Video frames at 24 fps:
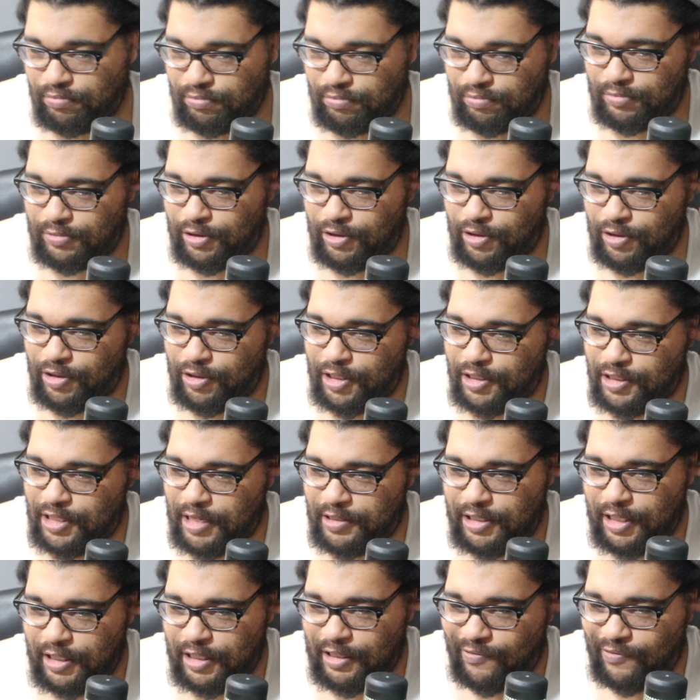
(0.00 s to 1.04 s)
You know, they say
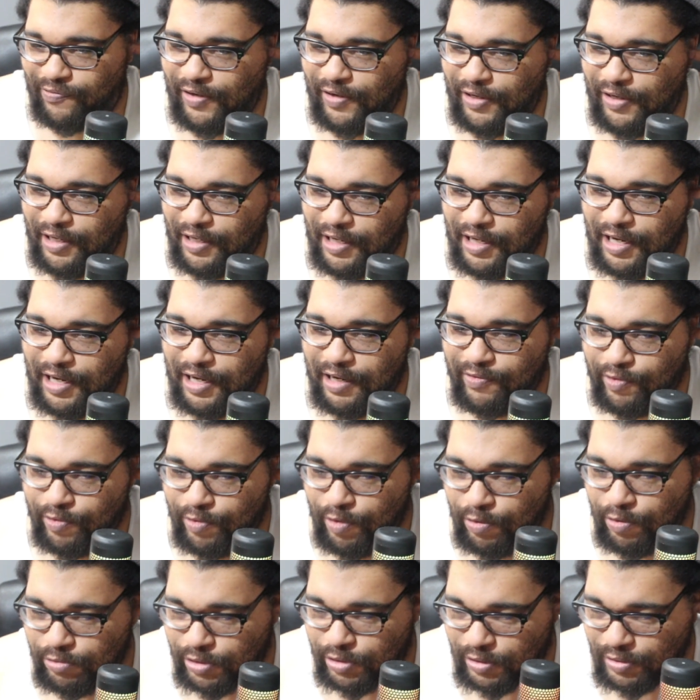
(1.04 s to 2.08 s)
stick your finger in the air if a
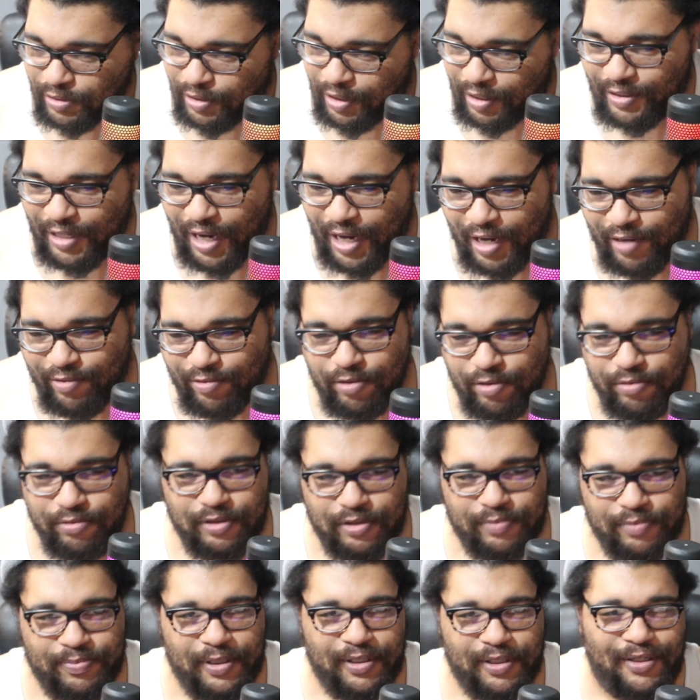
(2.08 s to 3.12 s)
roach, not a
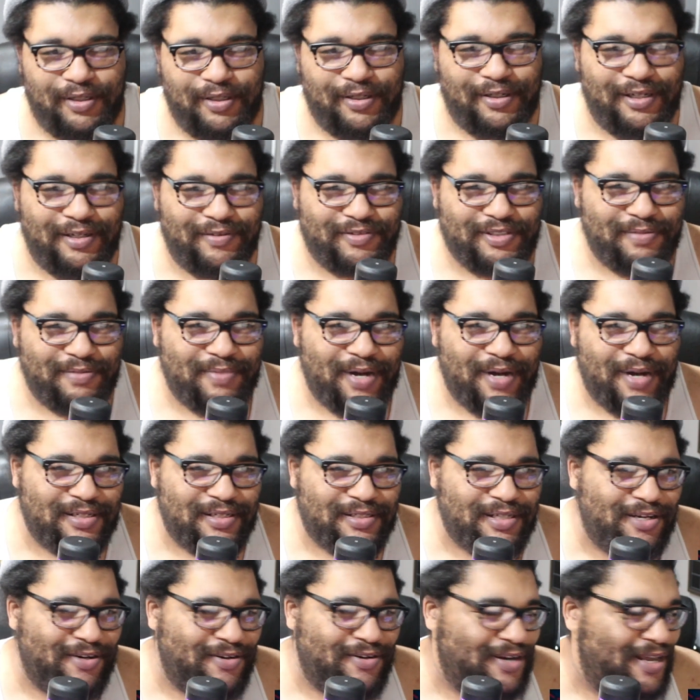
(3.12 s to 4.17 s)
roach, but if somebody
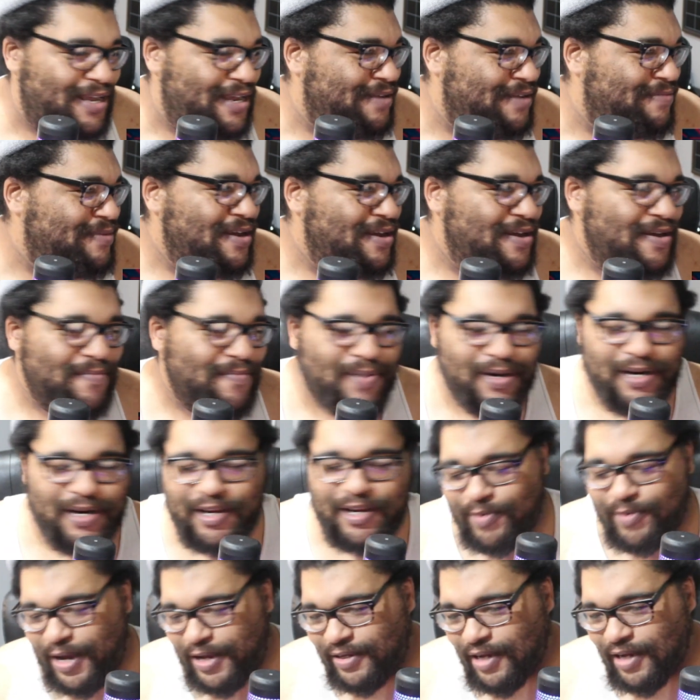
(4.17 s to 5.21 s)
say your name. But
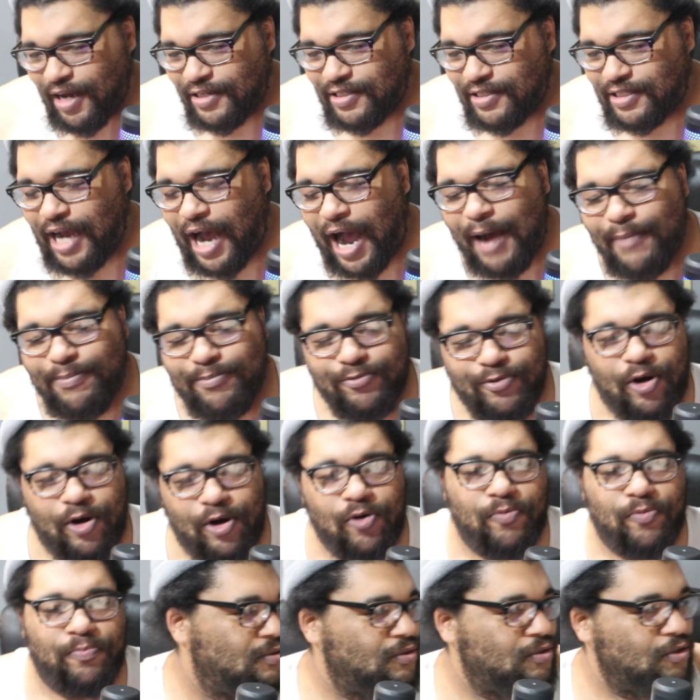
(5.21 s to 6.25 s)
anyway, a top
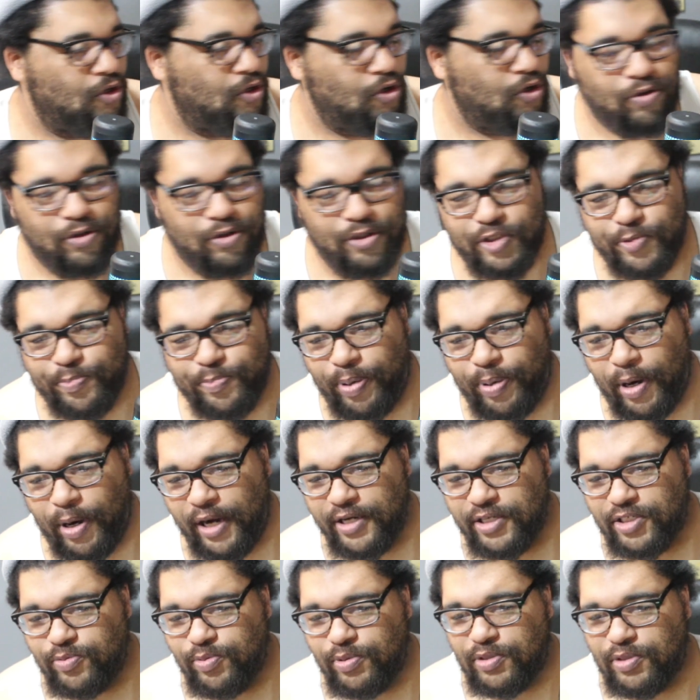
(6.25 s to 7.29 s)
rope orange
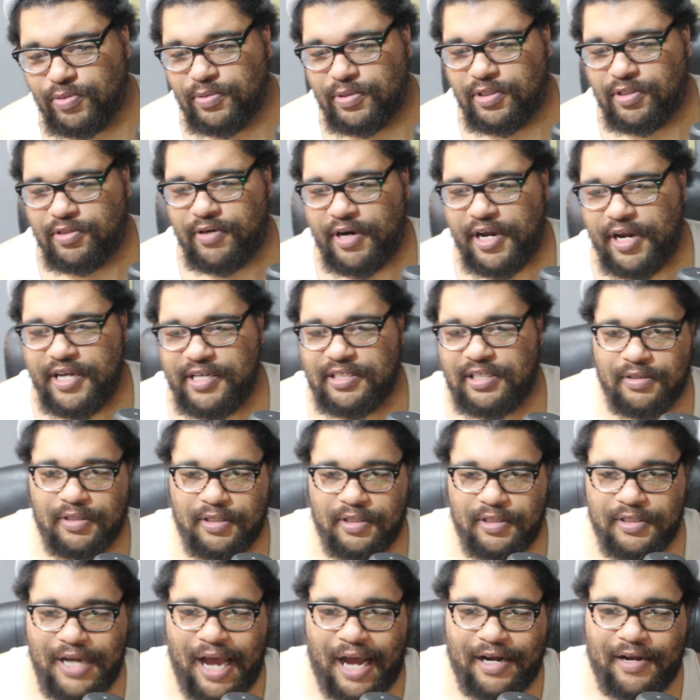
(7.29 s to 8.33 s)
punch, which was crazy.
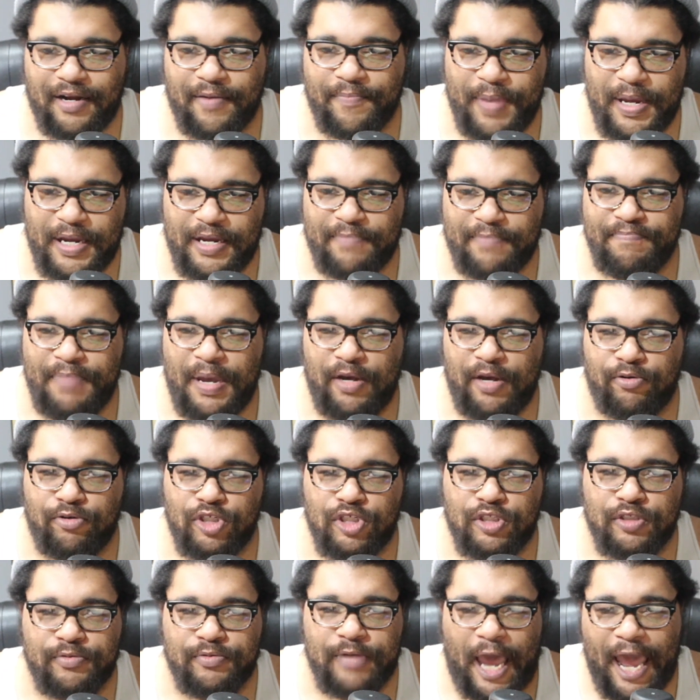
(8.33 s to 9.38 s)
Knocked Big
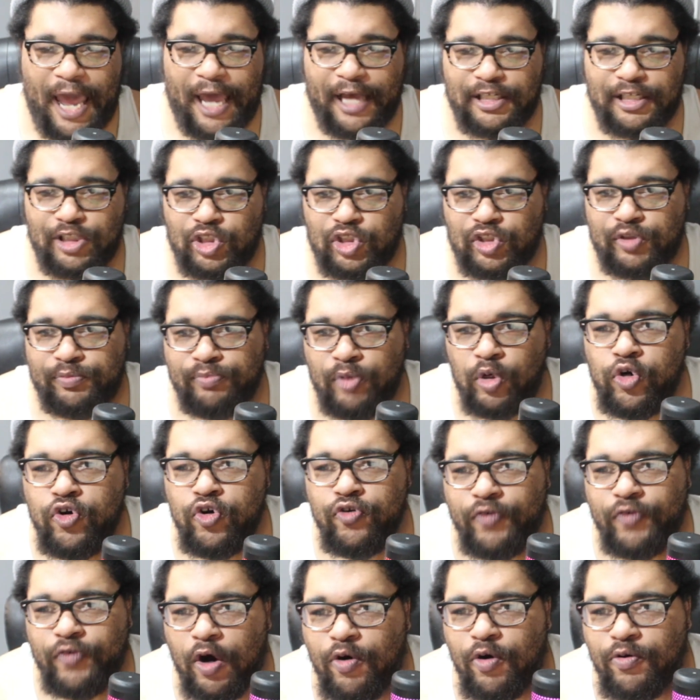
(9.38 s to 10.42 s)
Bill's ass
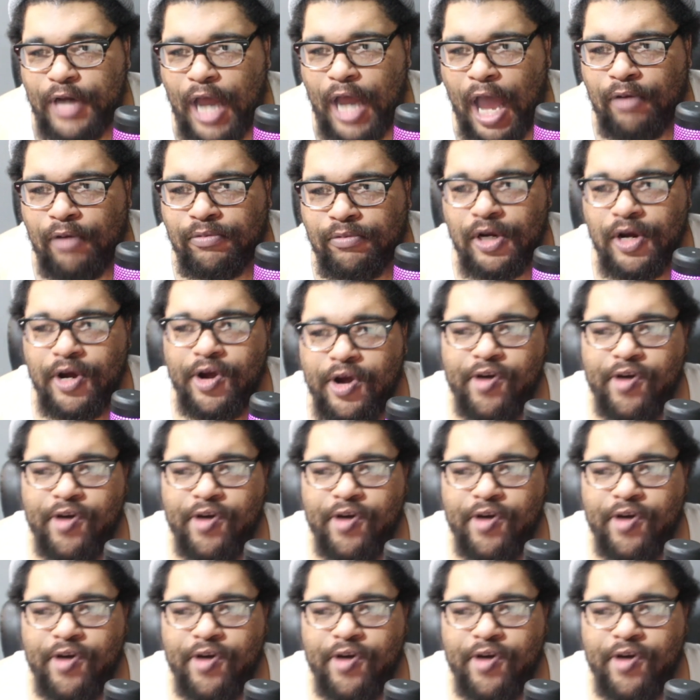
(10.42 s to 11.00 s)
smooth on out.